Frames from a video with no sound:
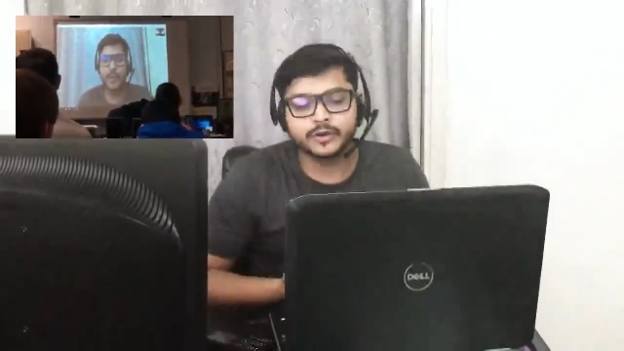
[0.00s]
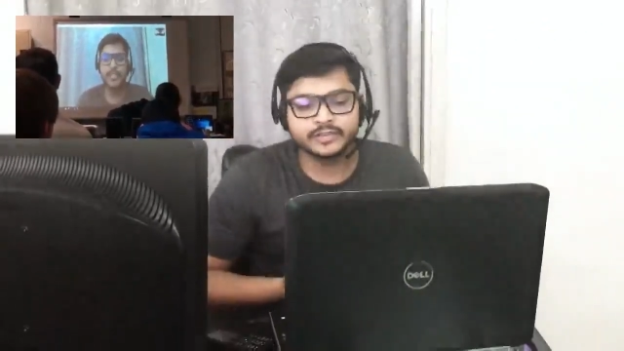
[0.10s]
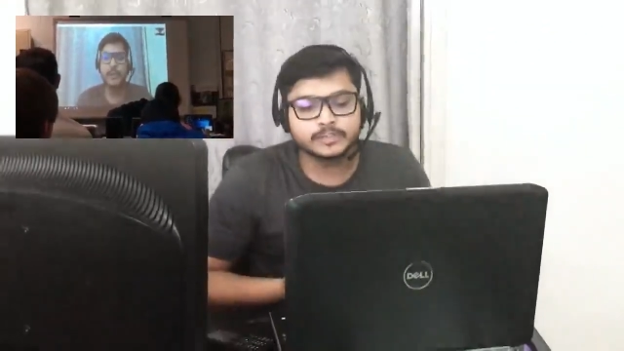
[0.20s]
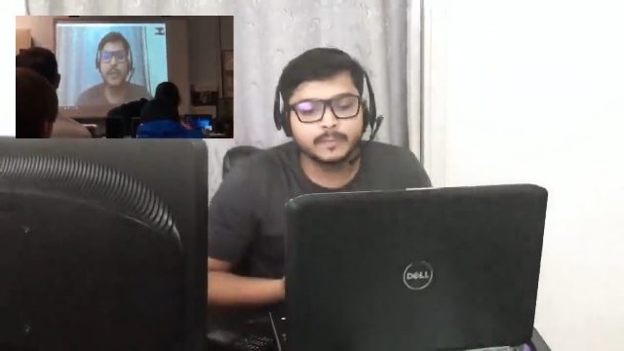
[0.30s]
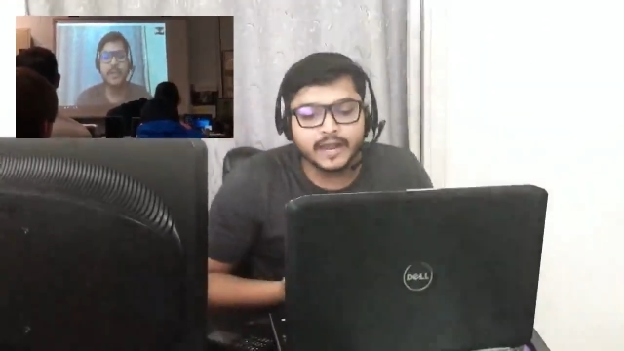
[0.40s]
we're
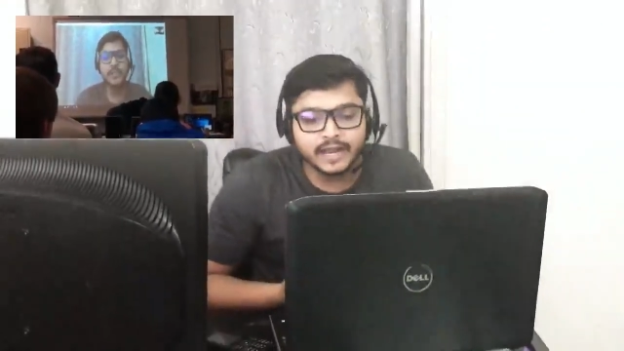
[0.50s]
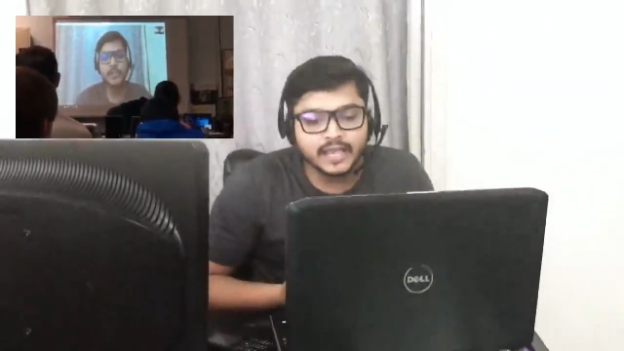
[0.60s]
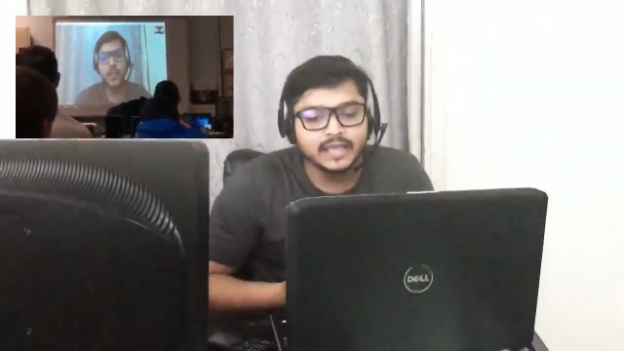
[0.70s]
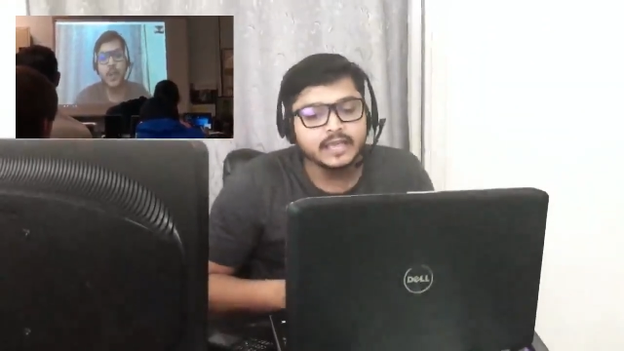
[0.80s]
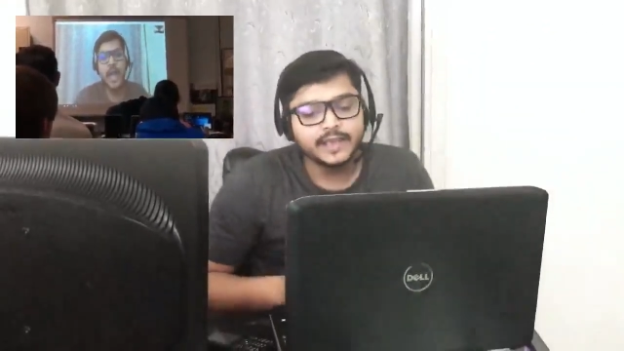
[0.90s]

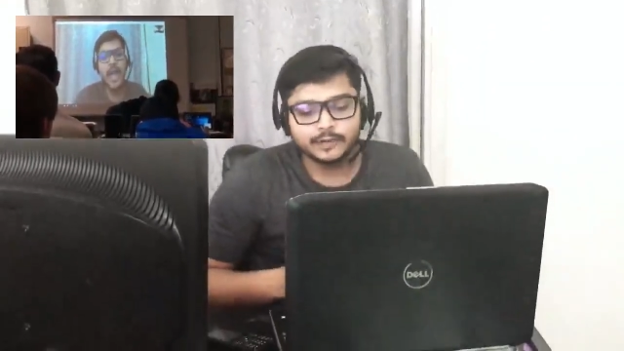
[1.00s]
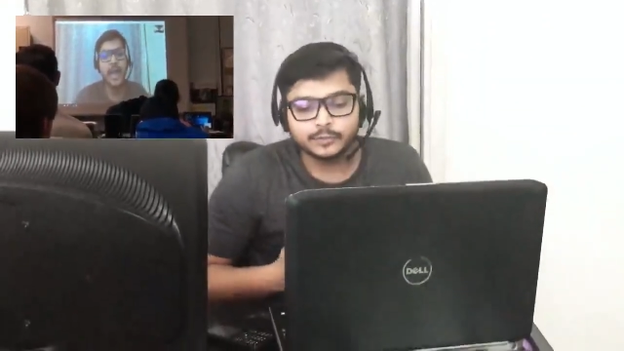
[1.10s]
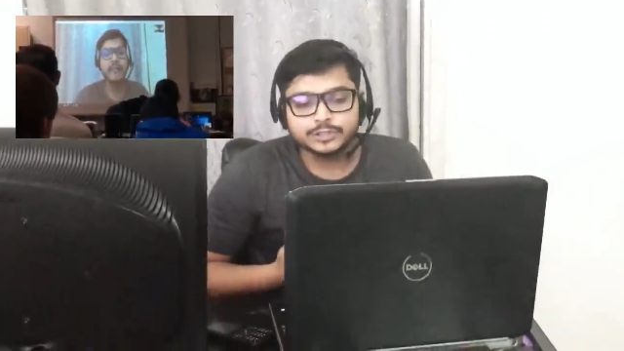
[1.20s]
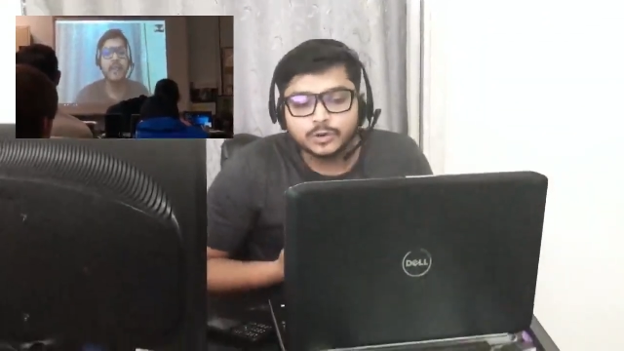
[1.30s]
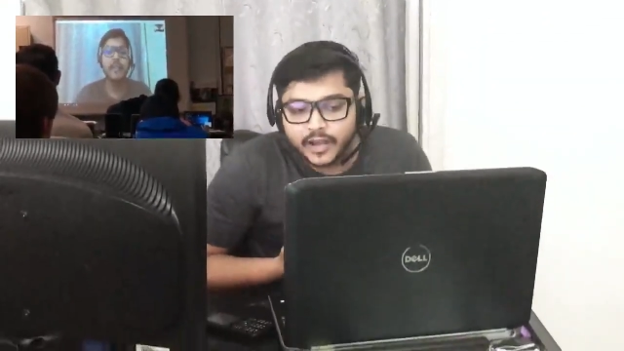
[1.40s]
expanding and
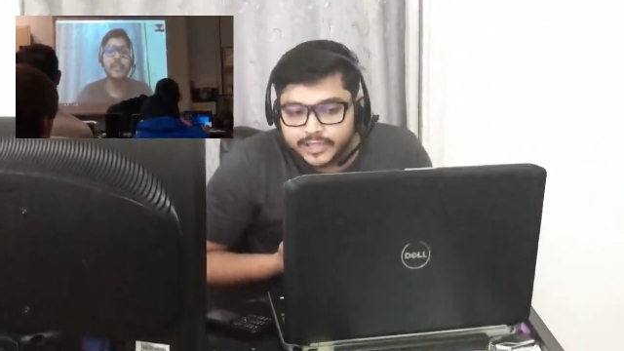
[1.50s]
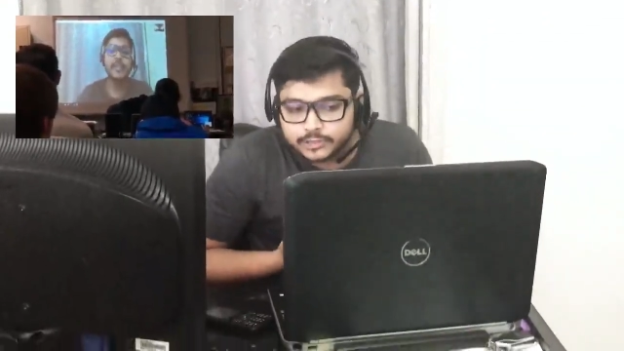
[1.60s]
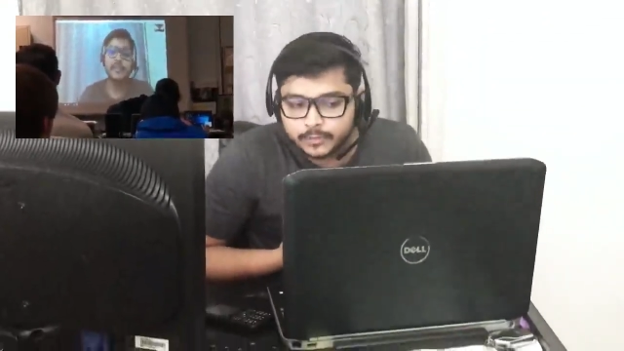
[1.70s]
we're trying